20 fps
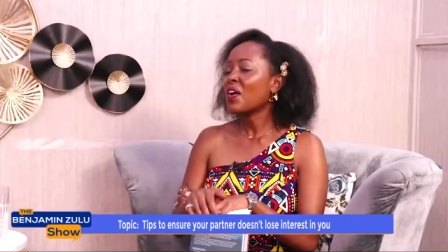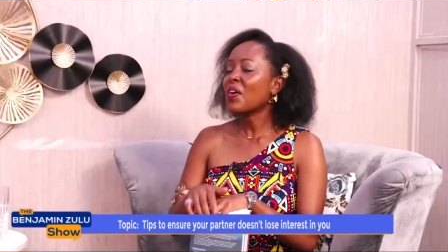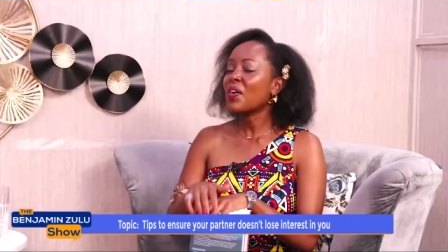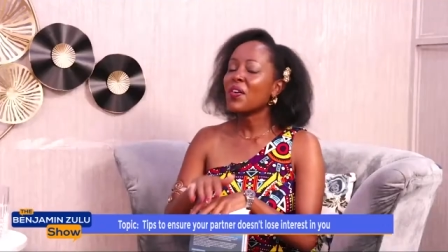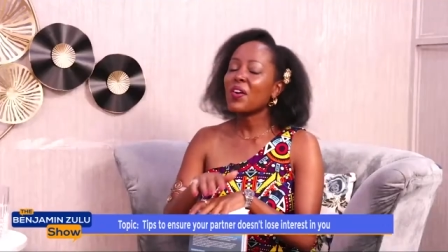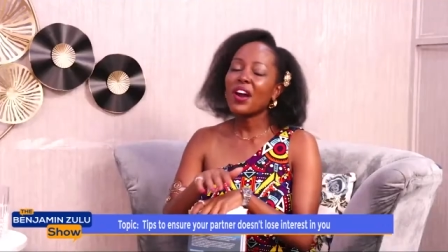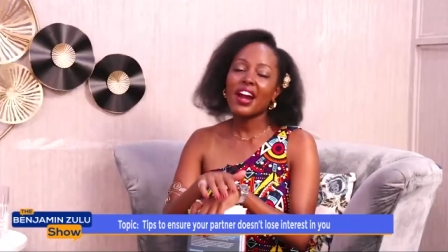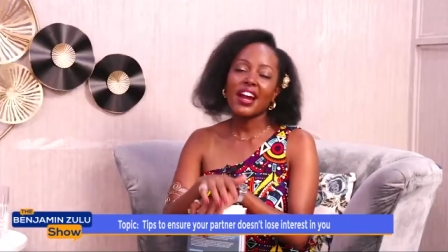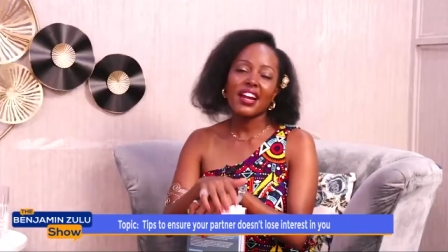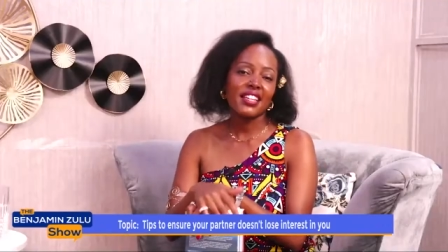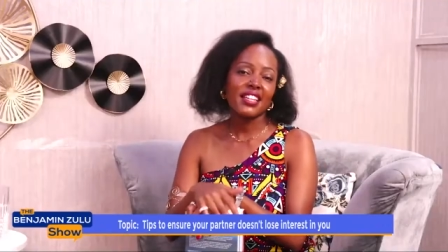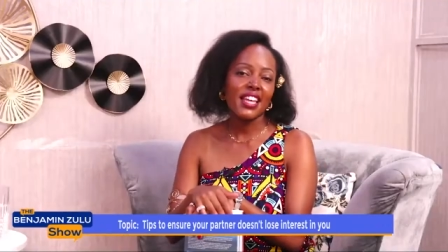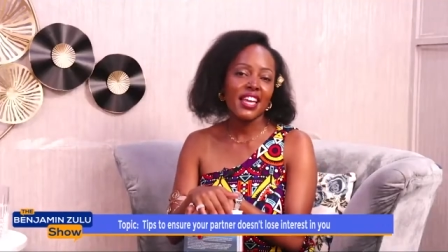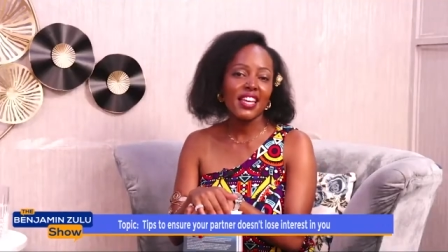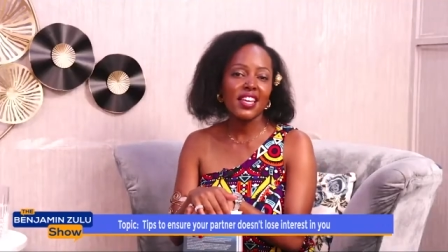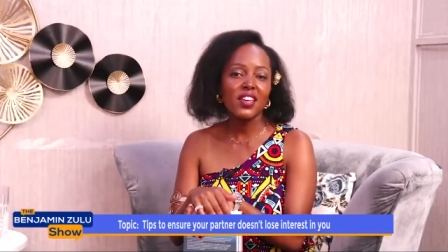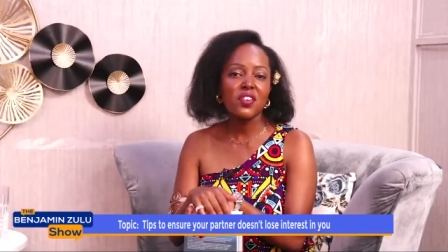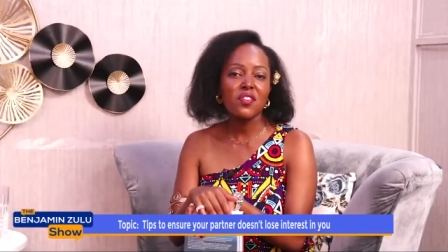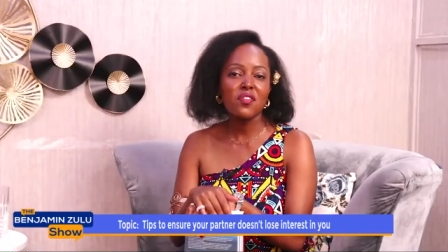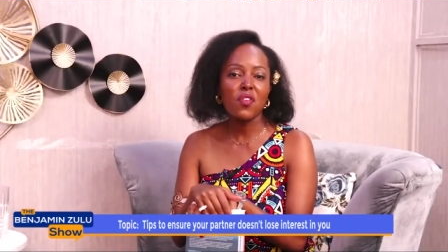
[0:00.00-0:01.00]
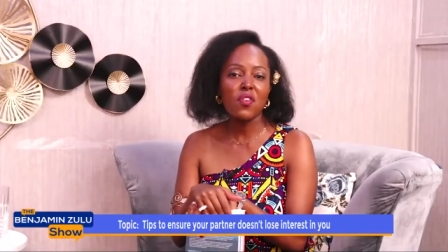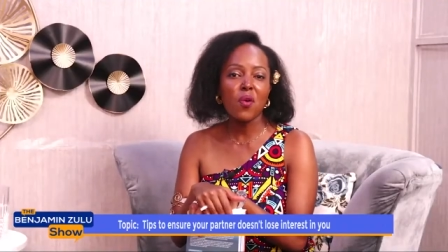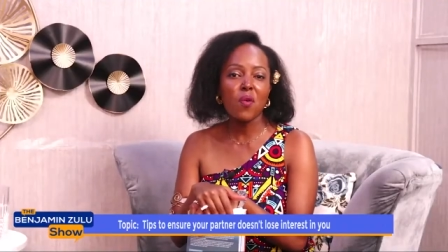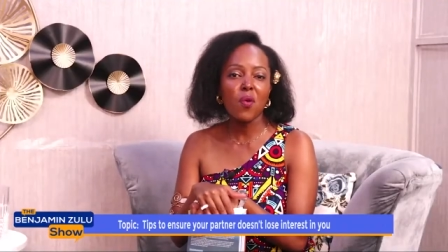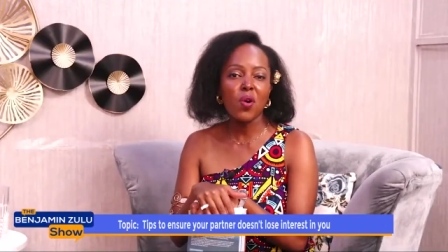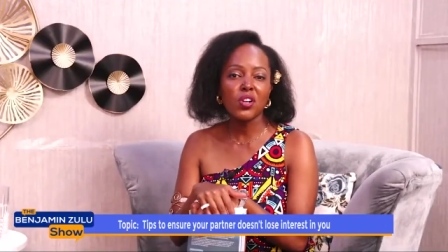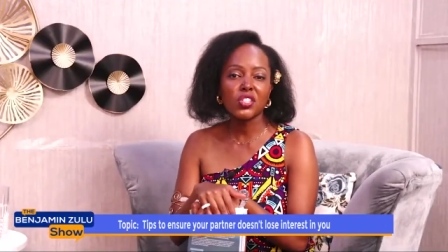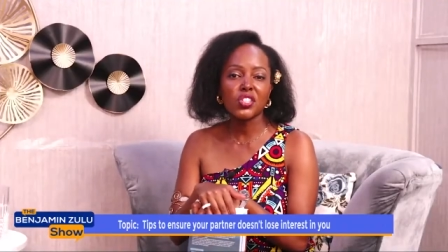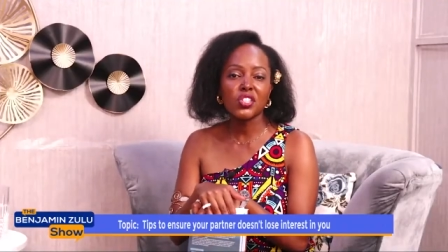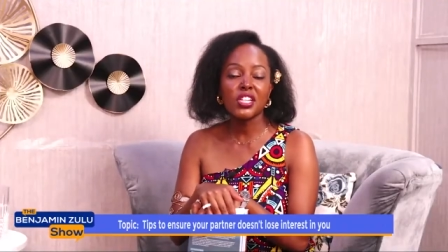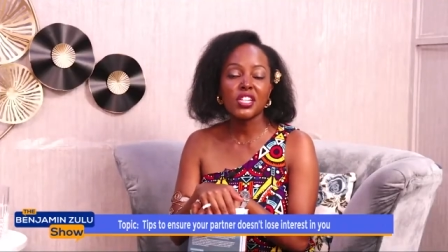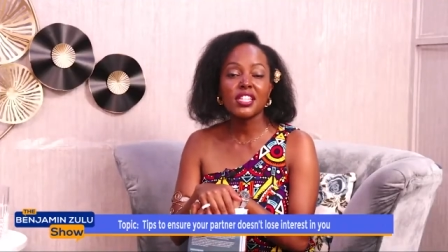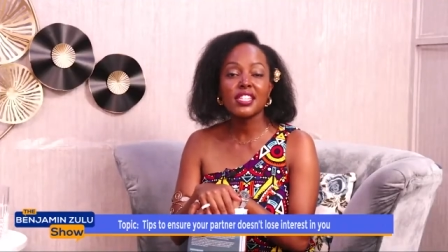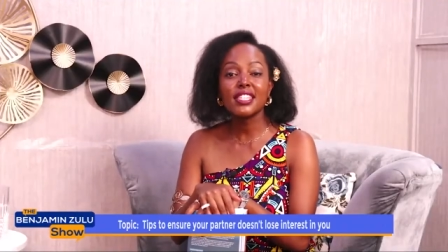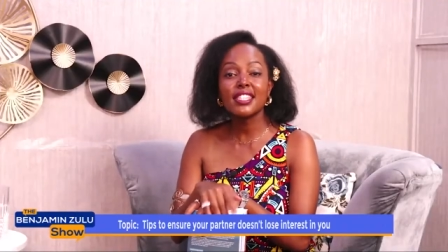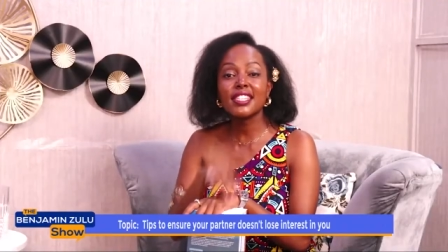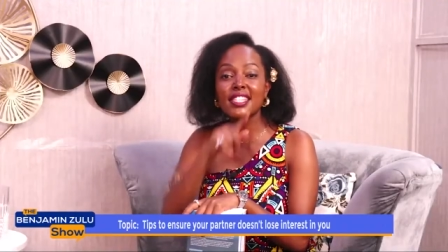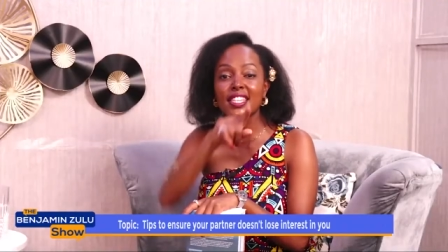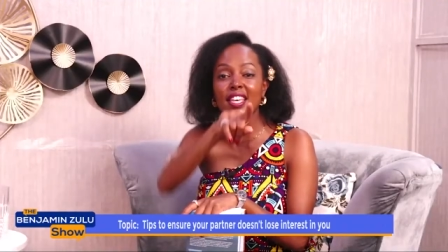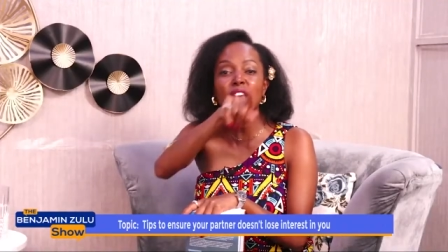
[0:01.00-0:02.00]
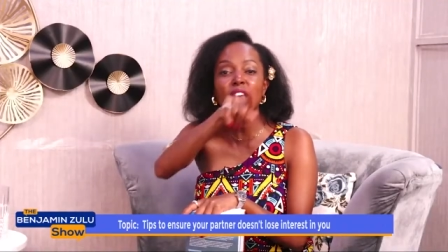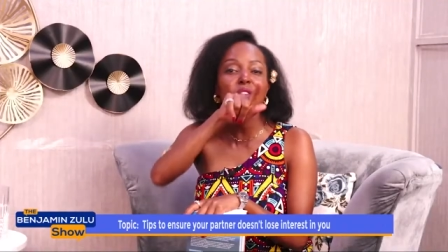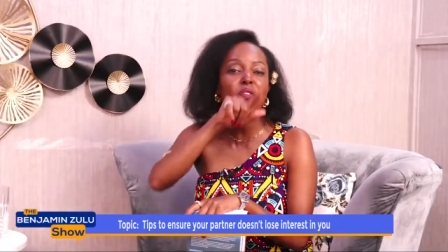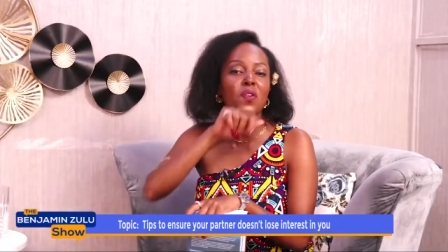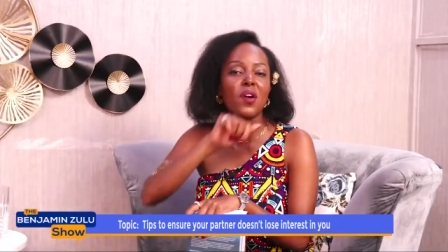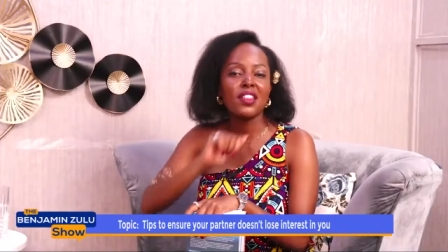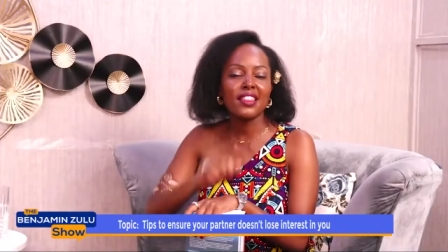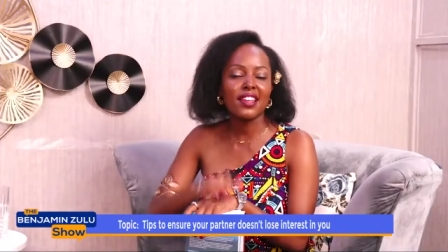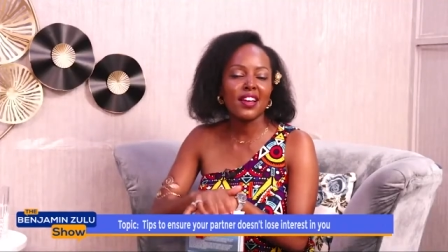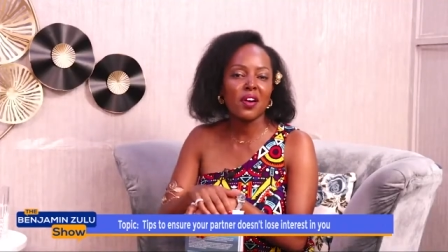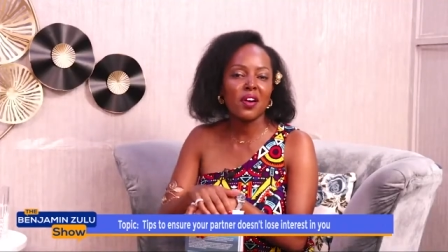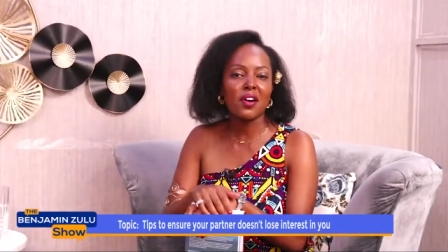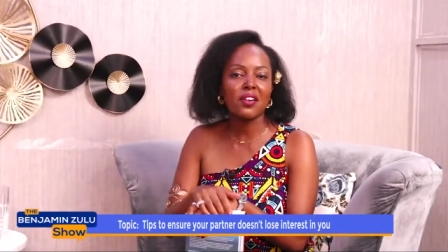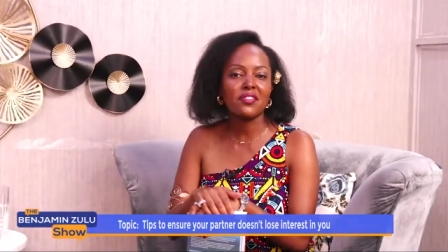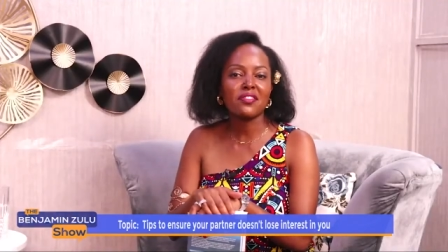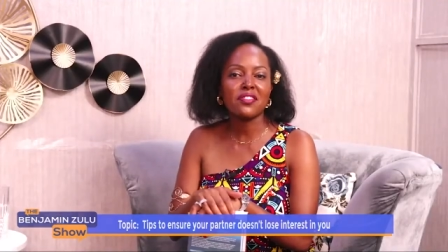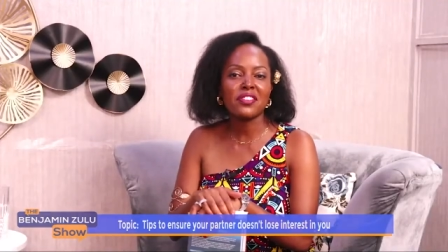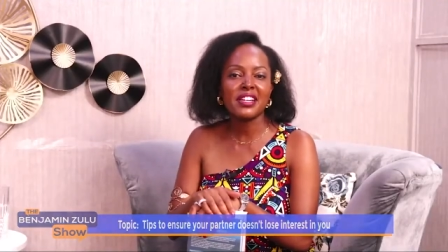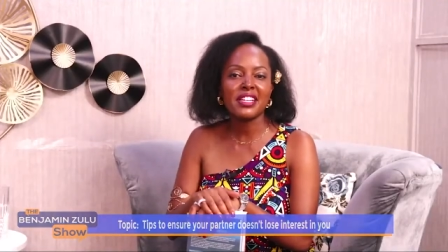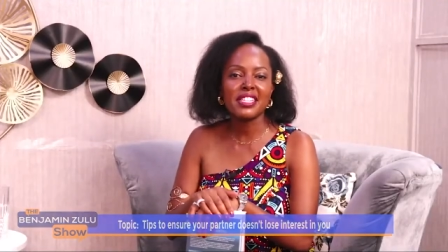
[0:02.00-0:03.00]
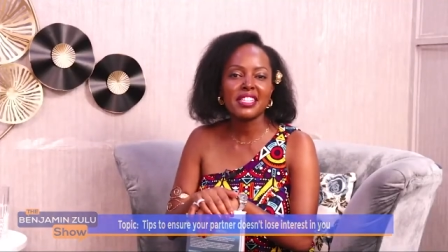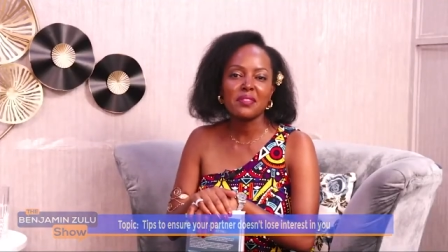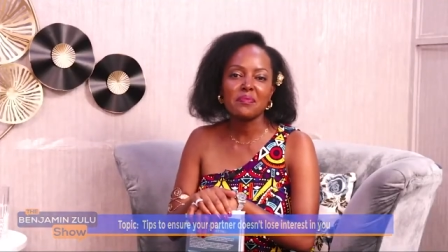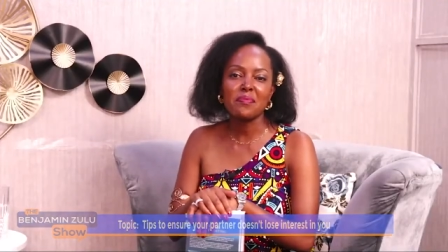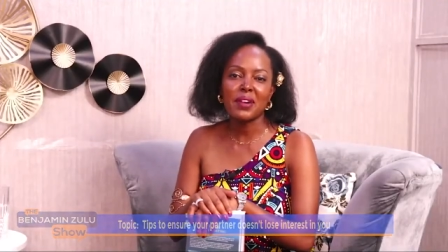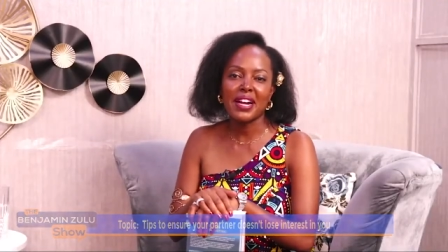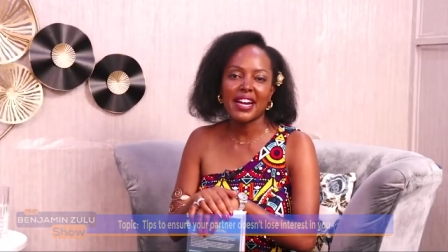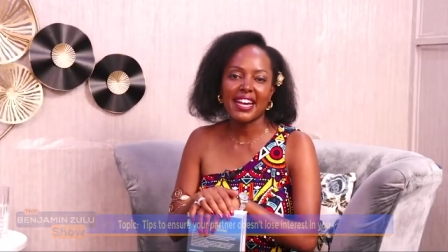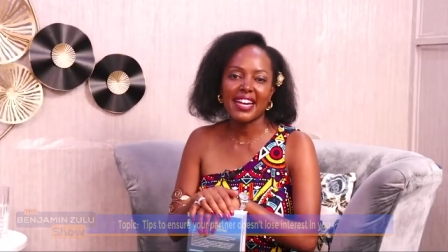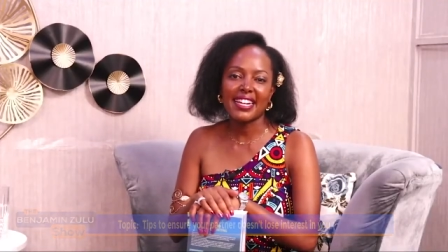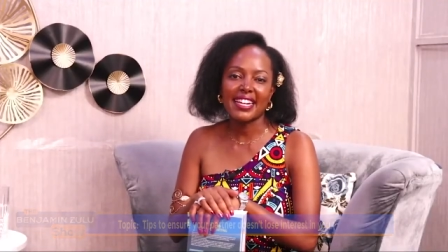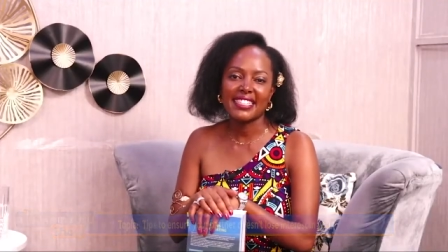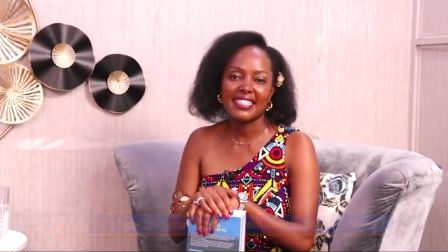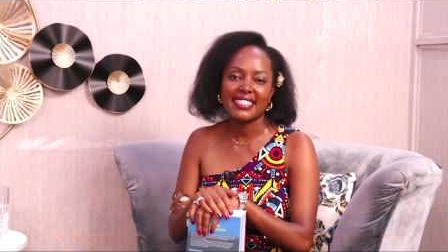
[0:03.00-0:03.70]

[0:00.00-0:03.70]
All right. Thank you for watching. See you at the conference. Bye.